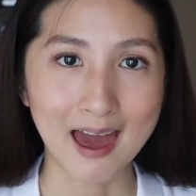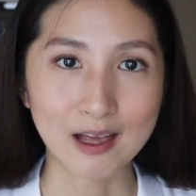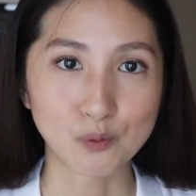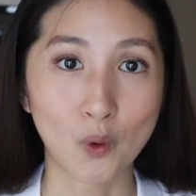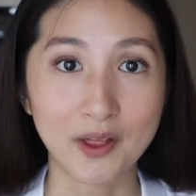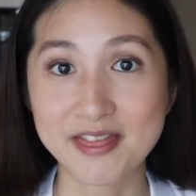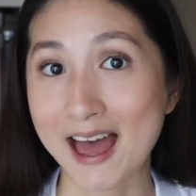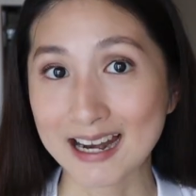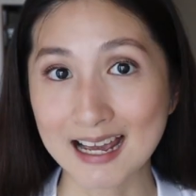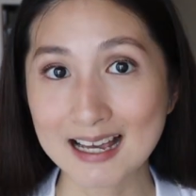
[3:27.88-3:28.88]
and what
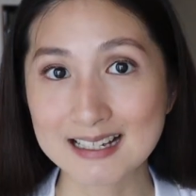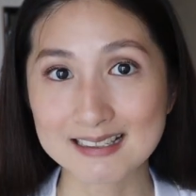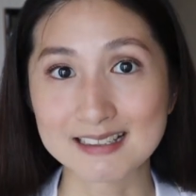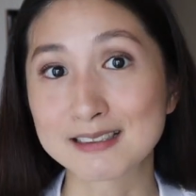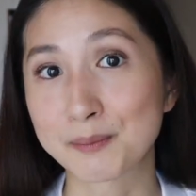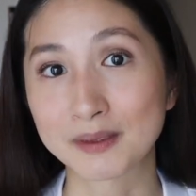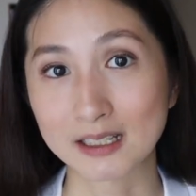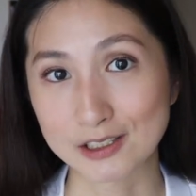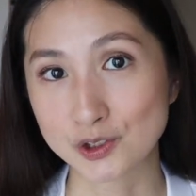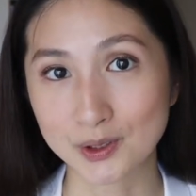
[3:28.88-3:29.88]
that is is
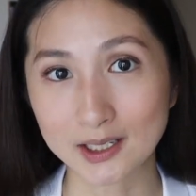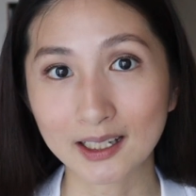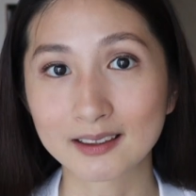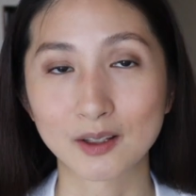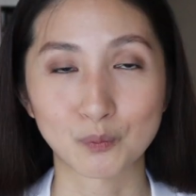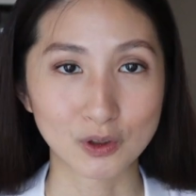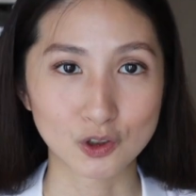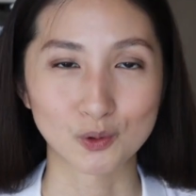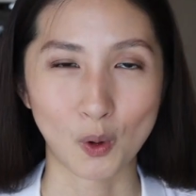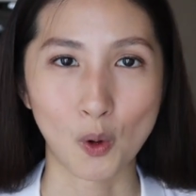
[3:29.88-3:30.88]
something intriguing that we
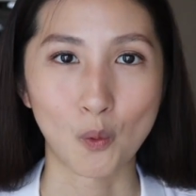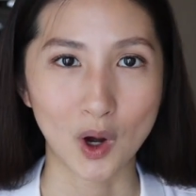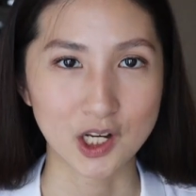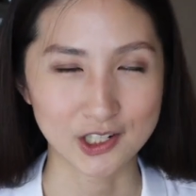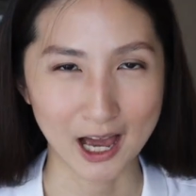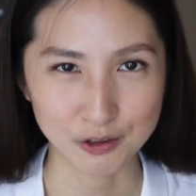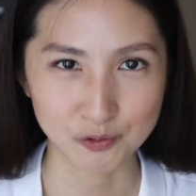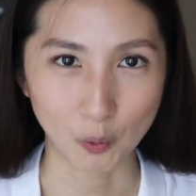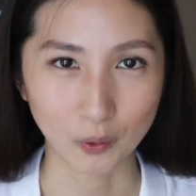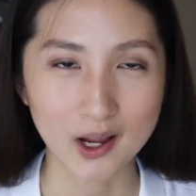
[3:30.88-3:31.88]
should all watch out
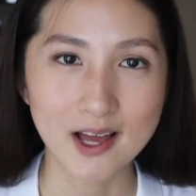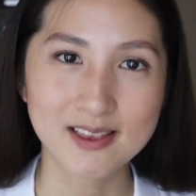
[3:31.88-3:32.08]
for.